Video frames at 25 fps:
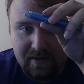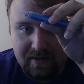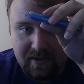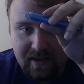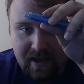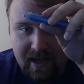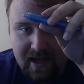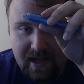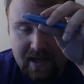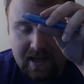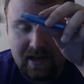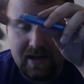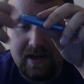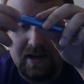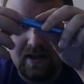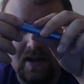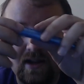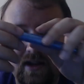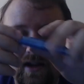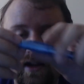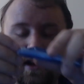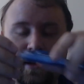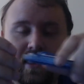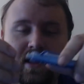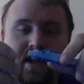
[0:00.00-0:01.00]
the end
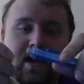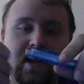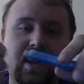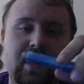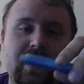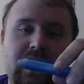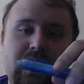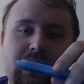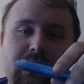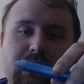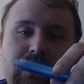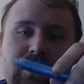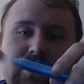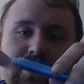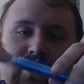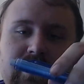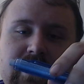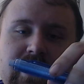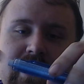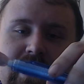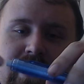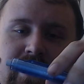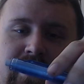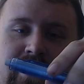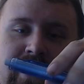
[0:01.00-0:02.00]
and put the
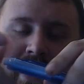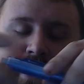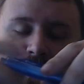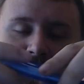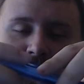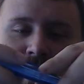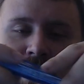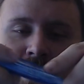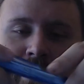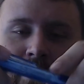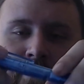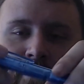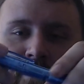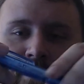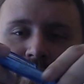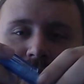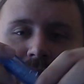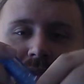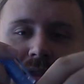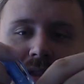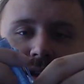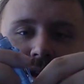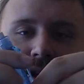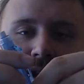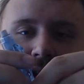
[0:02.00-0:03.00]
lead in that
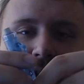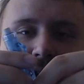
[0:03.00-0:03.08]
way.